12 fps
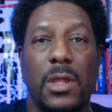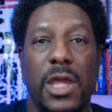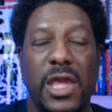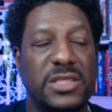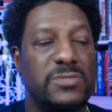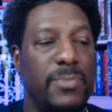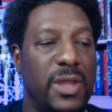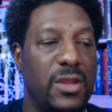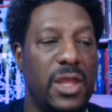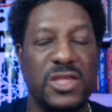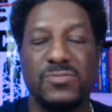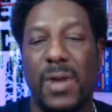His
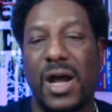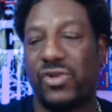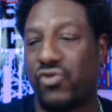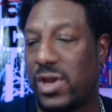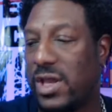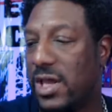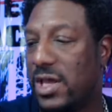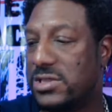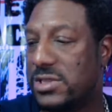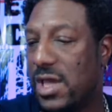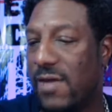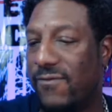mantra
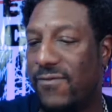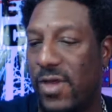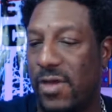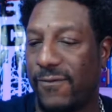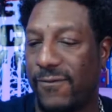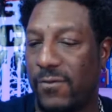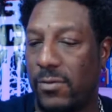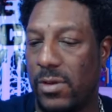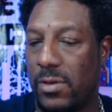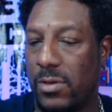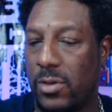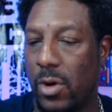is, if
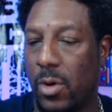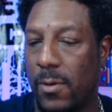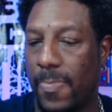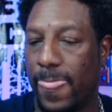you know,